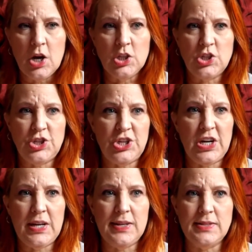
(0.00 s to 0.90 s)

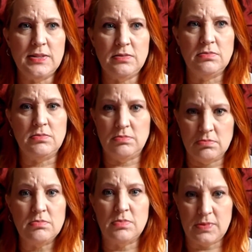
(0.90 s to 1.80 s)
She's
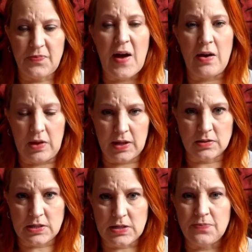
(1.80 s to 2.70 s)
found
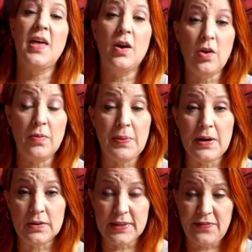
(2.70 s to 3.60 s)
guilty. go to the
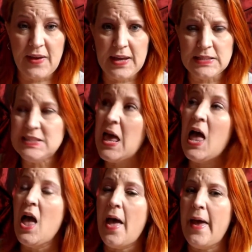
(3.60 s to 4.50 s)
penalty phase,
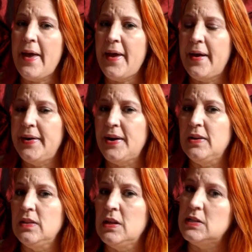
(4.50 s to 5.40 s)
and
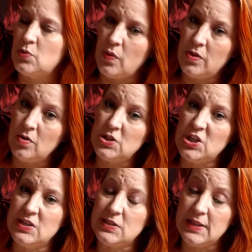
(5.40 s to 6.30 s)
it's whether she
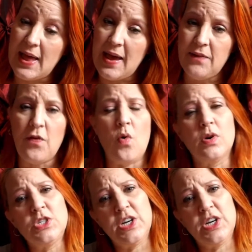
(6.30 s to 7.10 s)
gets life or she